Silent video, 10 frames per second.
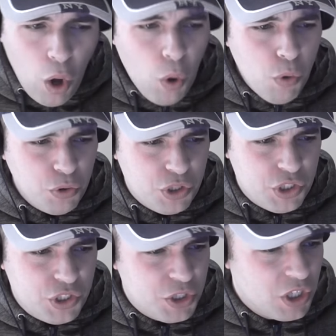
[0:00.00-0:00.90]
This turtle is going to
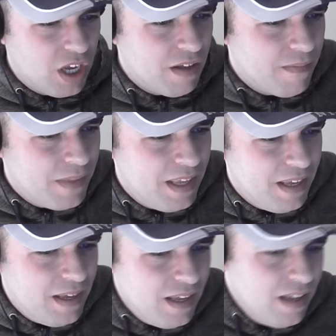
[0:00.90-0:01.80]
bite off your finger,
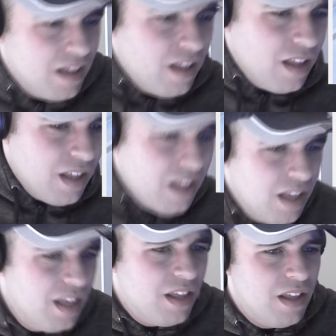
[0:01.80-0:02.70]
it's going to bite
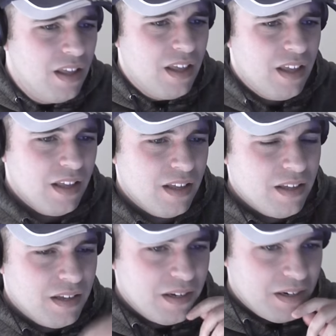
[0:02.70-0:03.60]
off your hand, it's going to
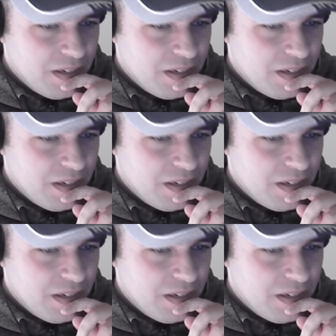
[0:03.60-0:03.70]
cause